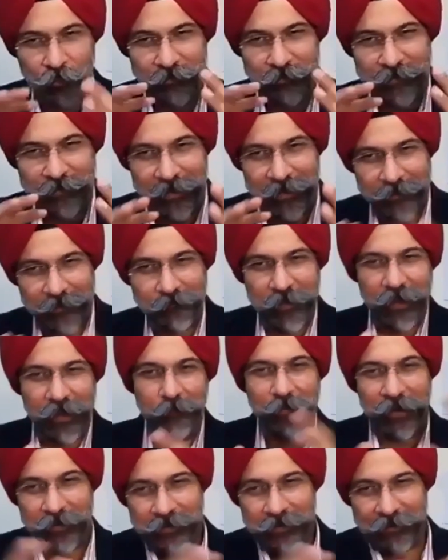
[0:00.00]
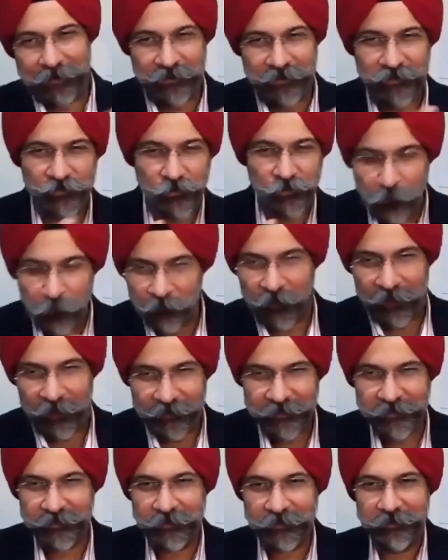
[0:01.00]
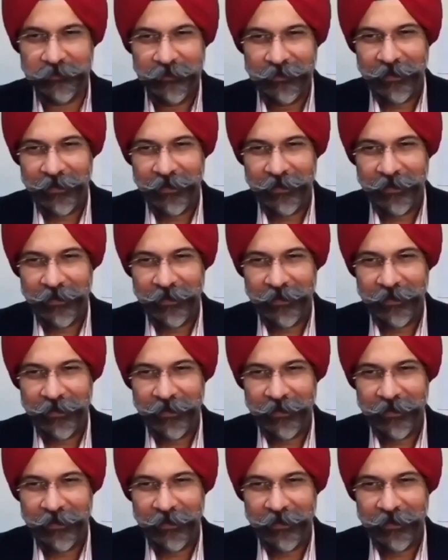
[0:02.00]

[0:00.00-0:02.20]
done my bucket list too fast